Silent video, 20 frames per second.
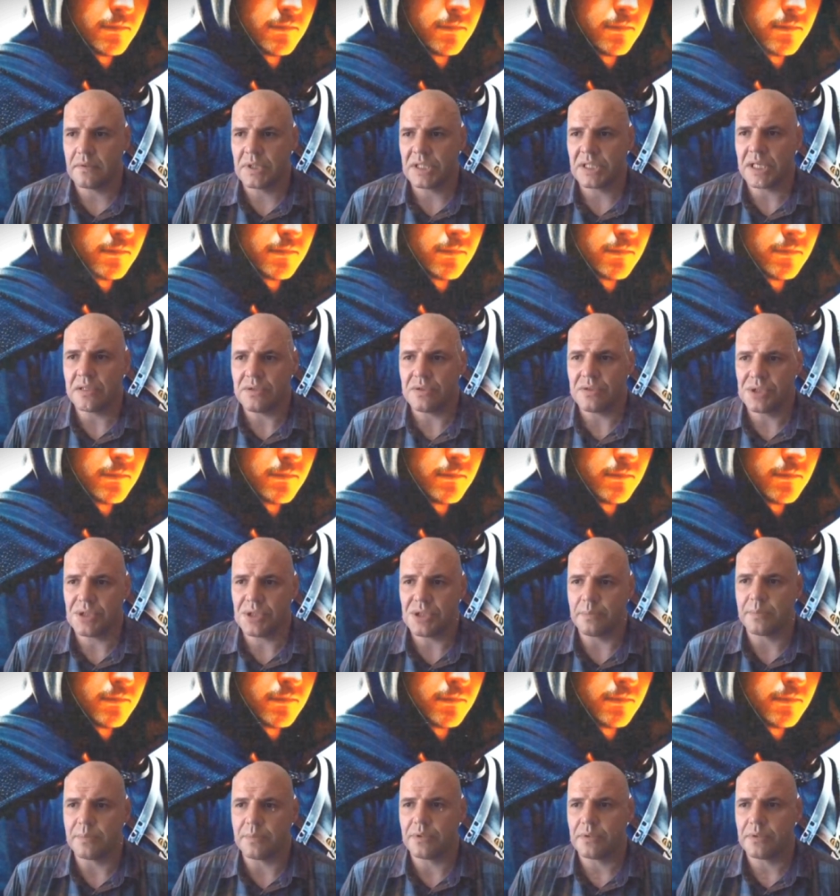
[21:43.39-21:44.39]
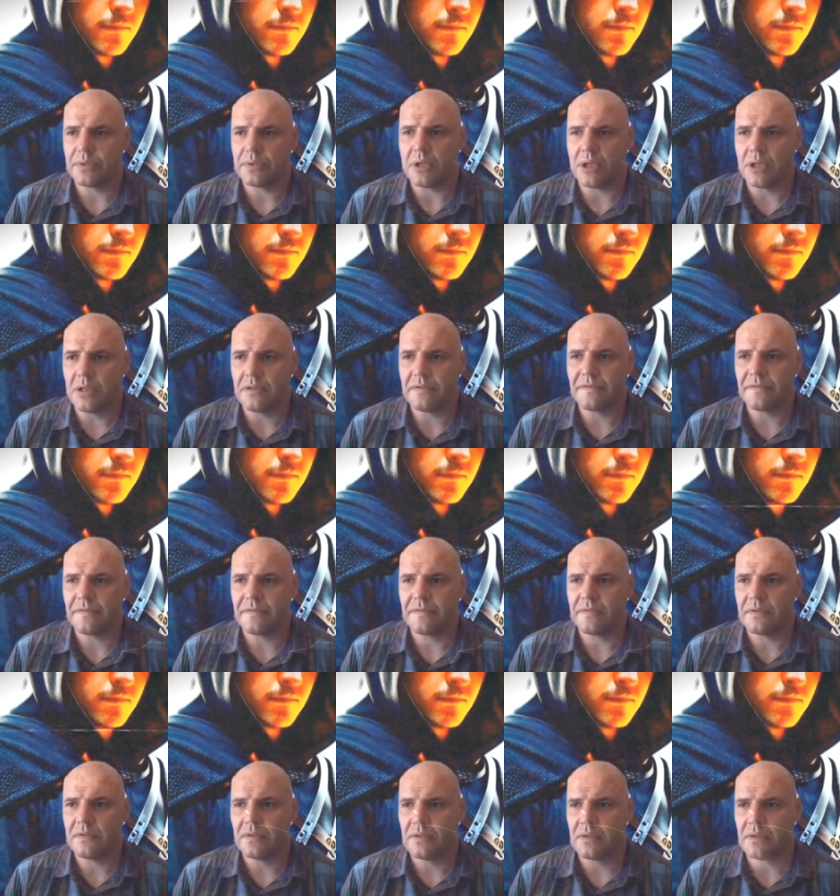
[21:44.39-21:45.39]
sonship
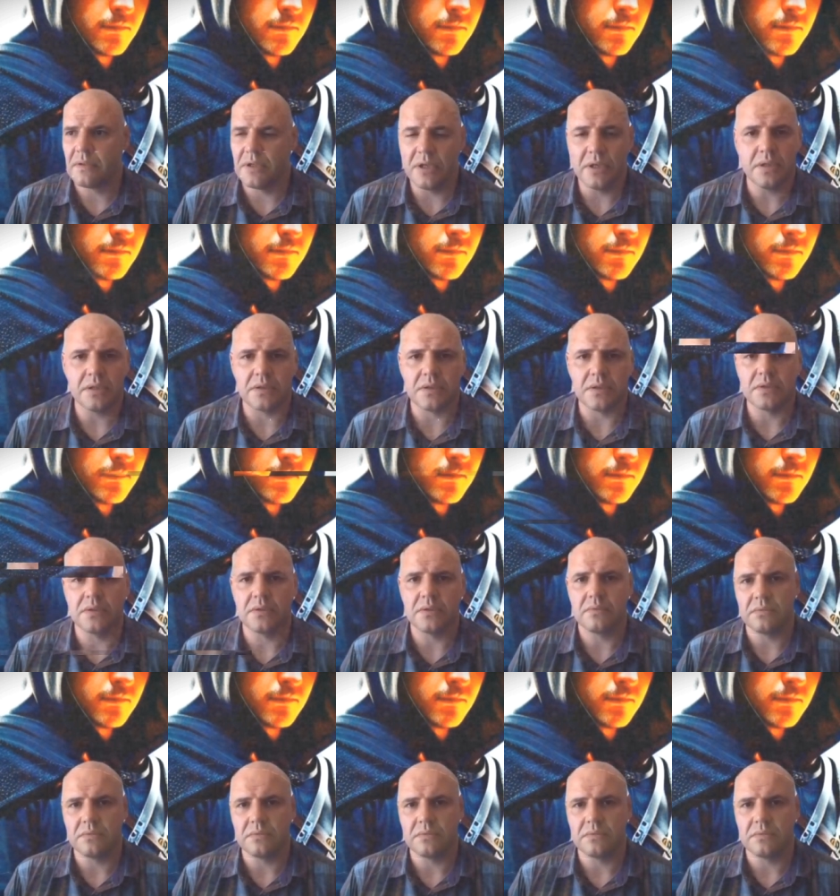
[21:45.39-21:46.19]
of God,